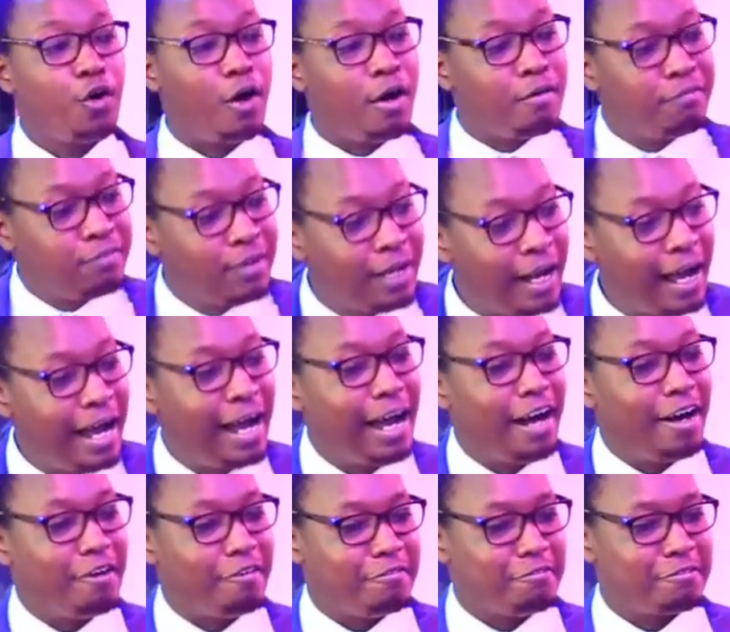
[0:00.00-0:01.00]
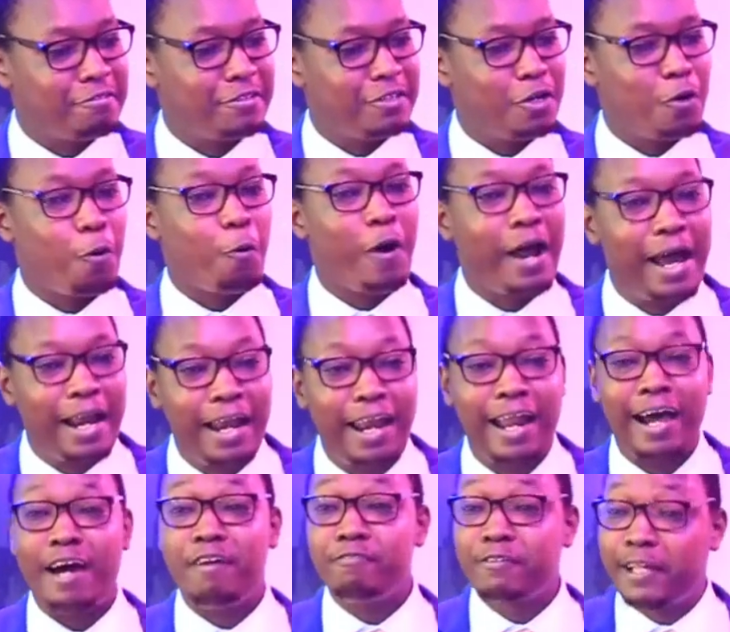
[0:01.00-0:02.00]
of love, where
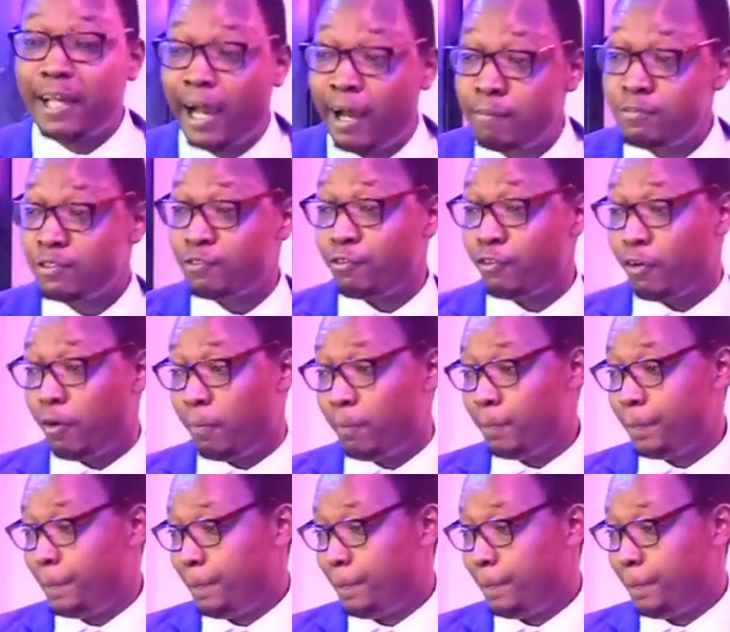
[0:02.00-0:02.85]
love comes from.